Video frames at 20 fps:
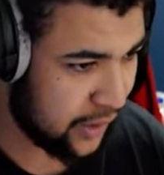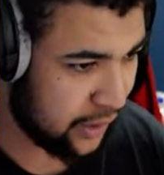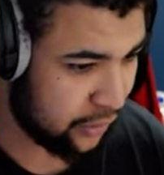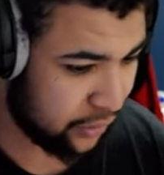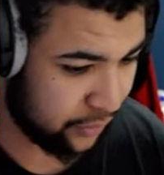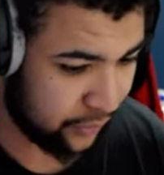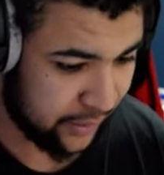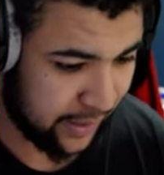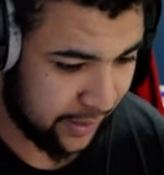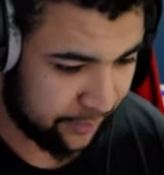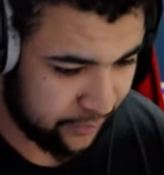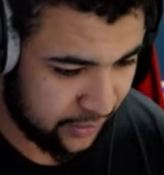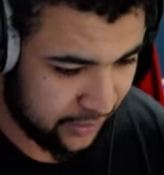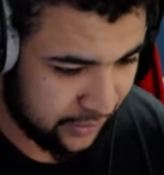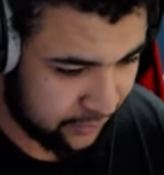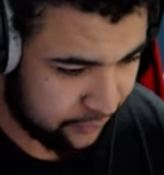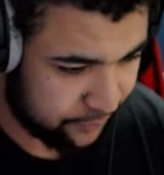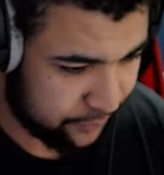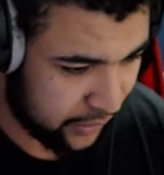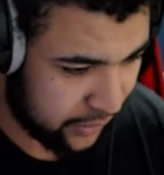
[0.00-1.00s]
I don't know what that
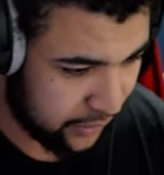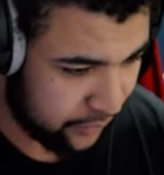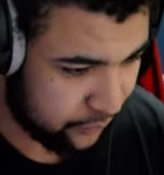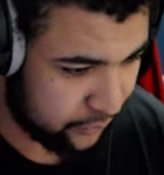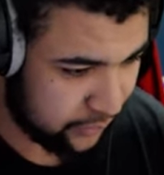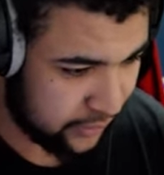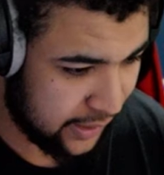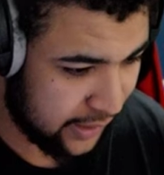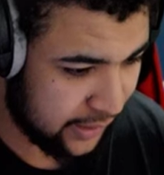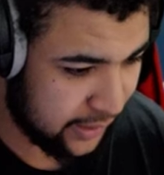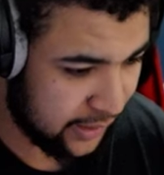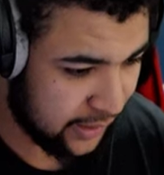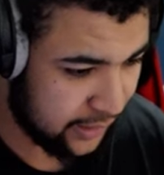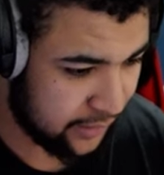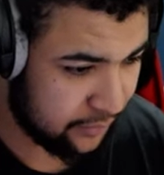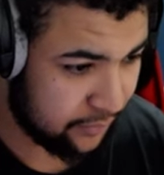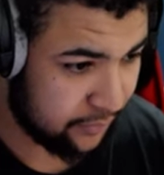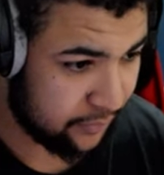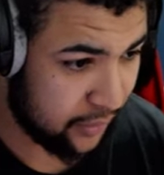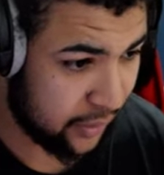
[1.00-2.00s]
means, but we'll take
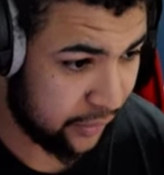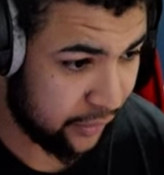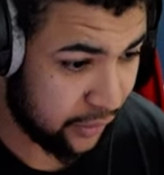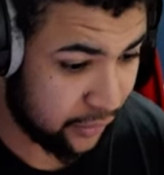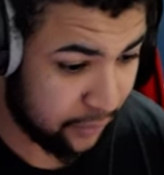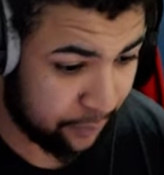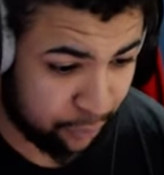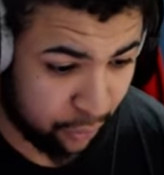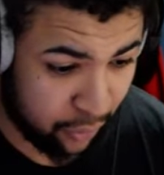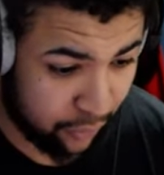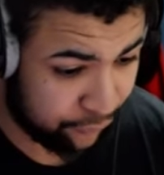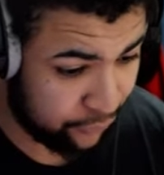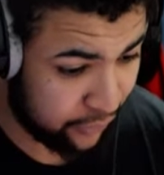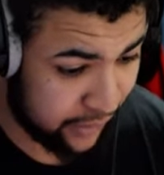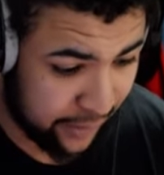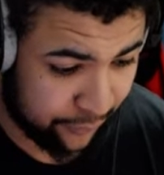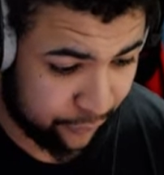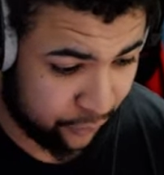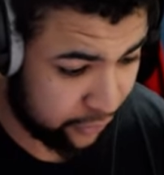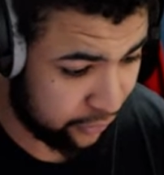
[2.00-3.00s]
it. Another Braun for an
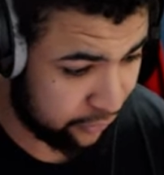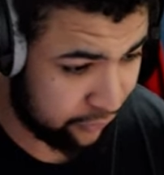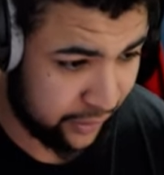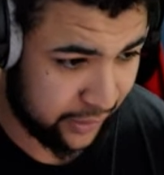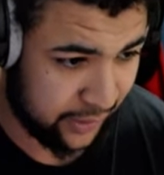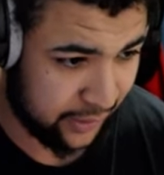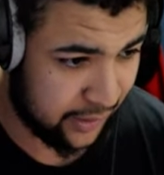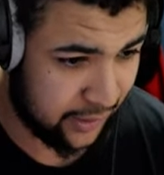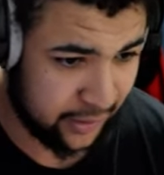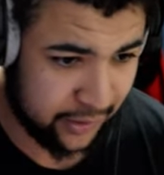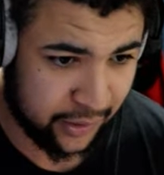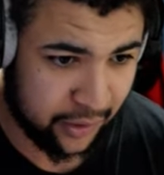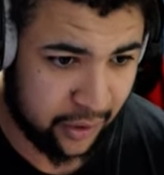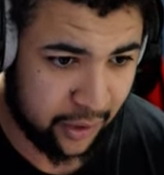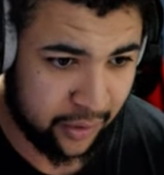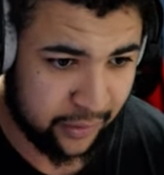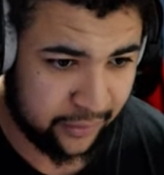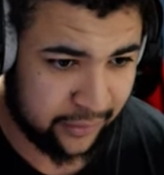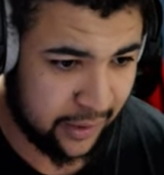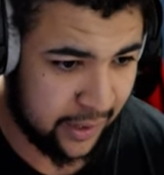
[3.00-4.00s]
F one already. There you go.
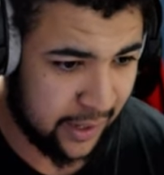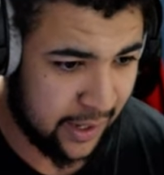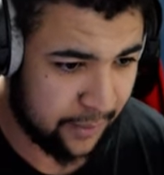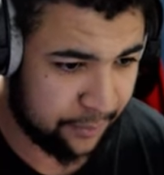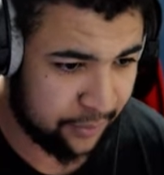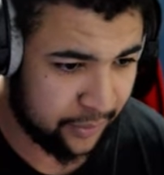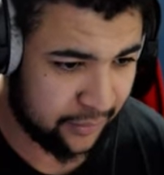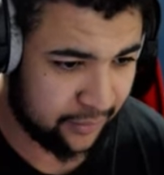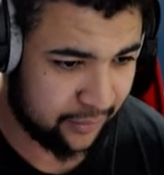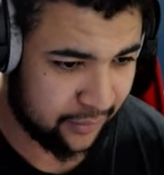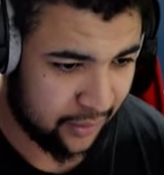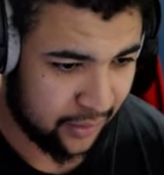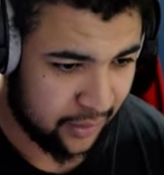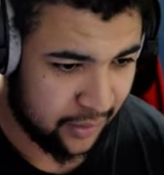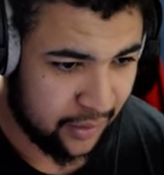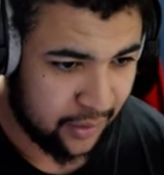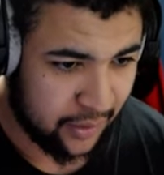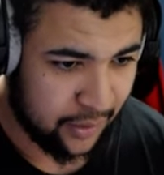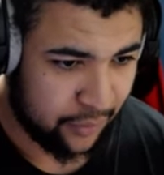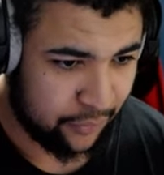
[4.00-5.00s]
So it happens.
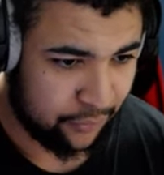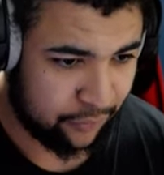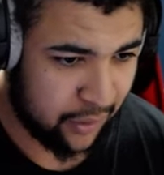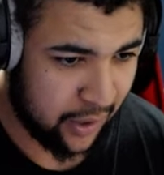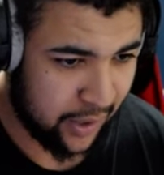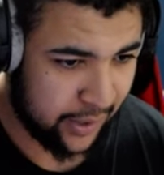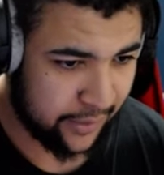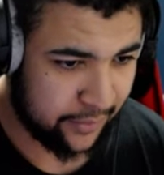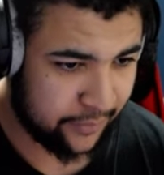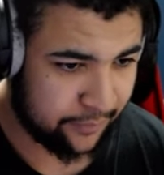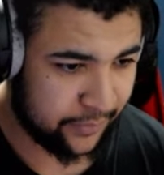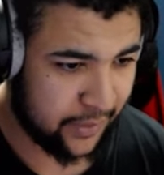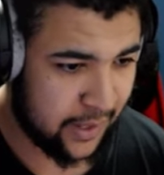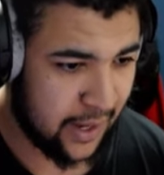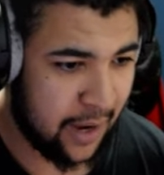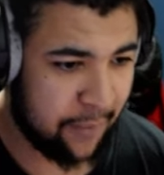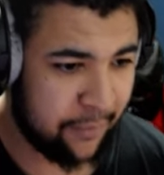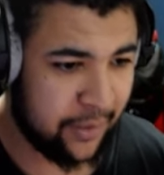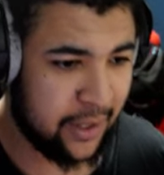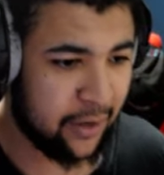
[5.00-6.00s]
Right.
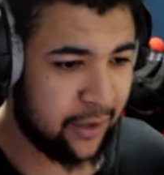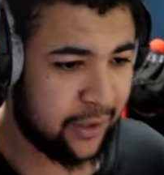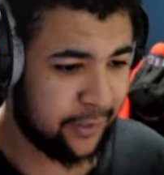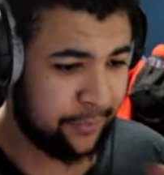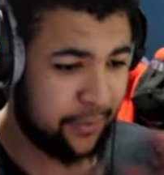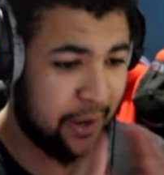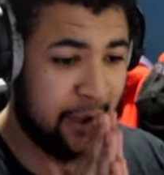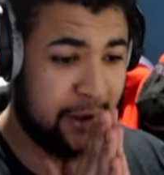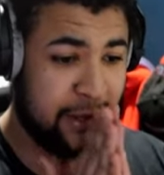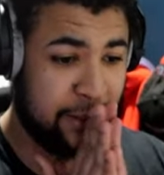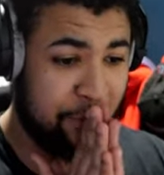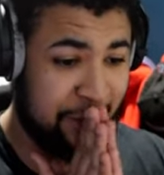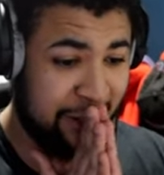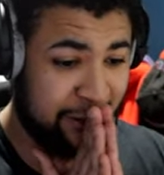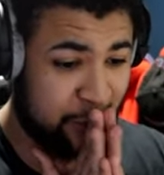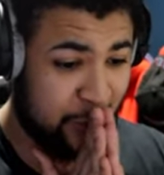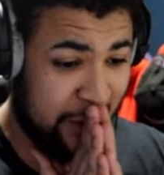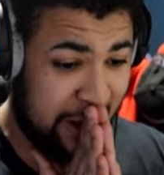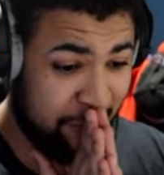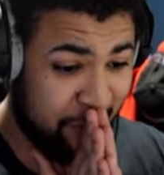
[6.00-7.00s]
How many R D
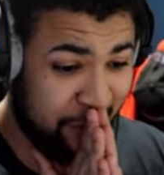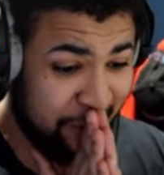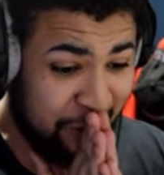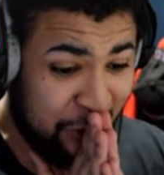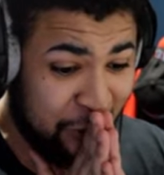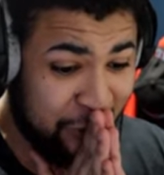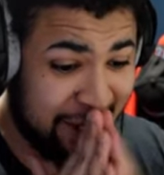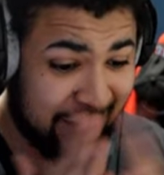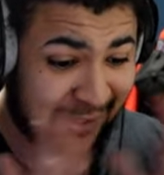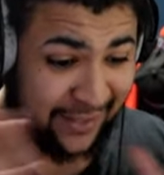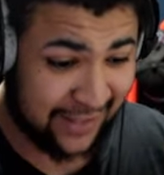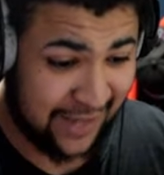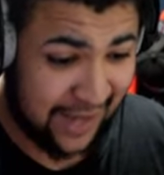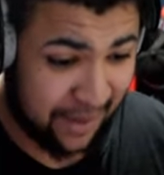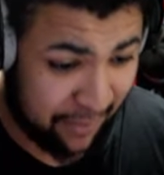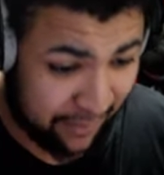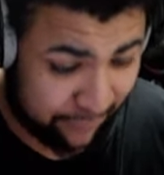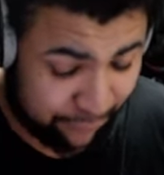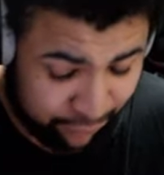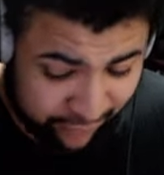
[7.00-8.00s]
Ps do we have? We're still yet to
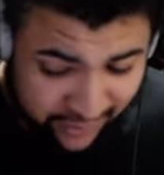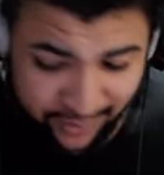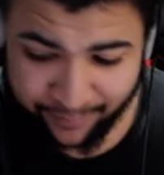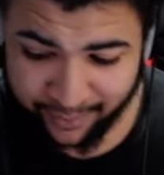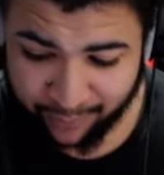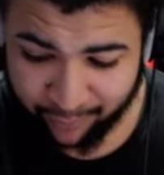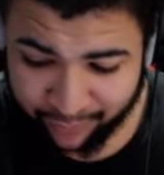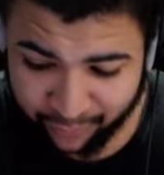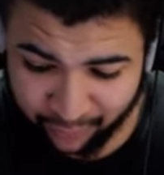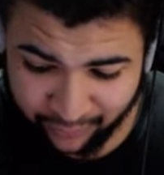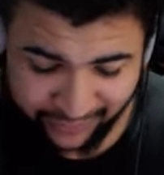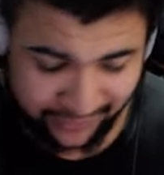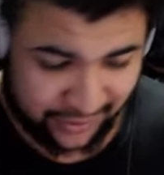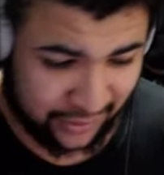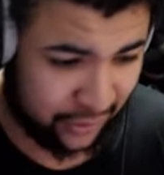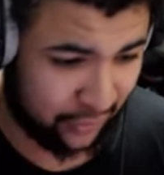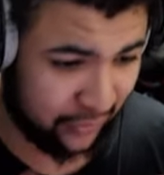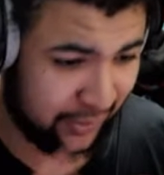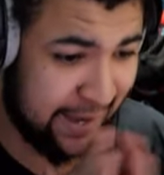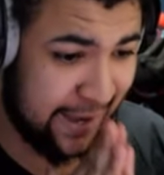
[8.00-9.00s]
claim our freebie. We still need to
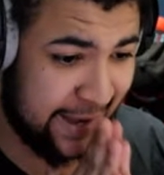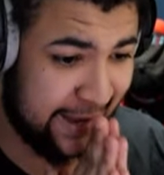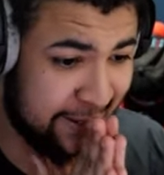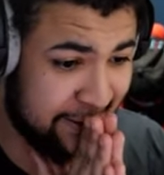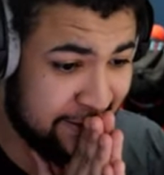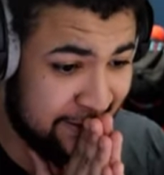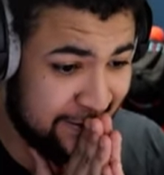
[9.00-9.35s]
do that.